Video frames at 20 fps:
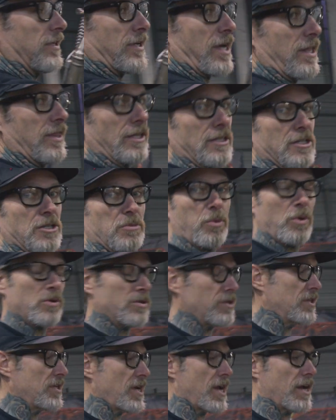I think the
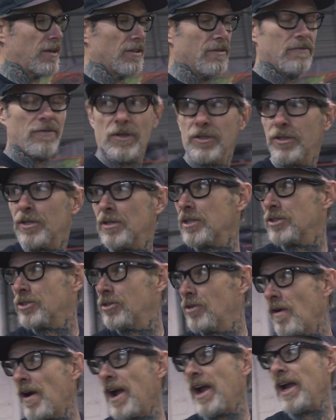Sportster tank on the Vulture looks
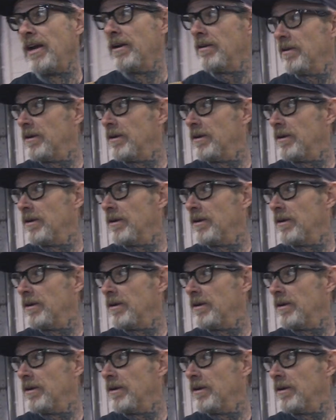great.